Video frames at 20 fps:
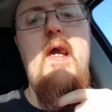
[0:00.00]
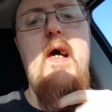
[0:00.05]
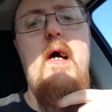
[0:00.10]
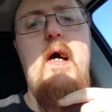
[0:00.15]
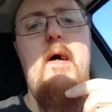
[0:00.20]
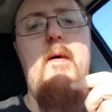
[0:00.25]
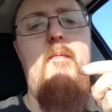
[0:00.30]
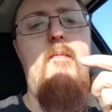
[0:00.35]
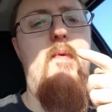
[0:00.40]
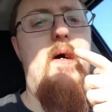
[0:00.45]

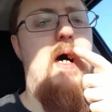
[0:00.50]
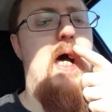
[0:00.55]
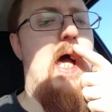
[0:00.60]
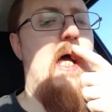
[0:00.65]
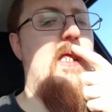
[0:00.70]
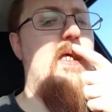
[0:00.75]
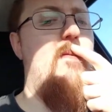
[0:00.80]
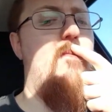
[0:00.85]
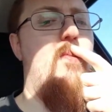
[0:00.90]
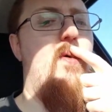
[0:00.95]
Um,
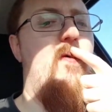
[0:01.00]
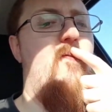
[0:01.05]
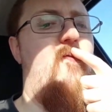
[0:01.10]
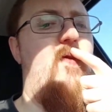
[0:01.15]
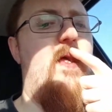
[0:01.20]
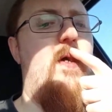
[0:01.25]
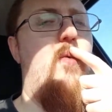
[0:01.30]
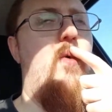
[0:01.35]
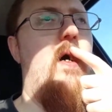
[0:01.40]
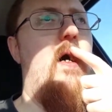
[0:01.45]
I didn't put a video